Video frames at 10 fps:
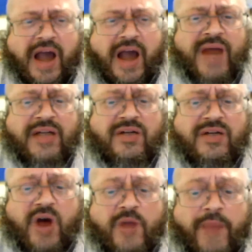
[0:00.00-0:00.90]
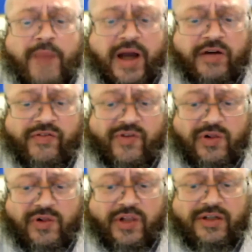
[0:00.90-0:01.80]
I'm not
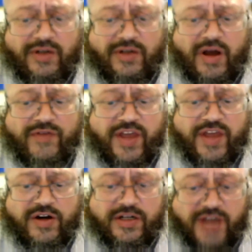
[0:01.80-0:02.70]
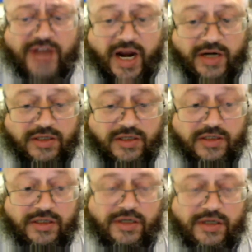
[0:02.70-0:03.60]
unmindful of their
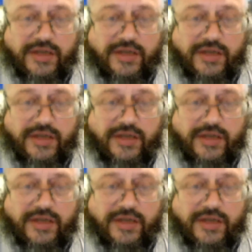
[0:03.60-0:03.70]
desires.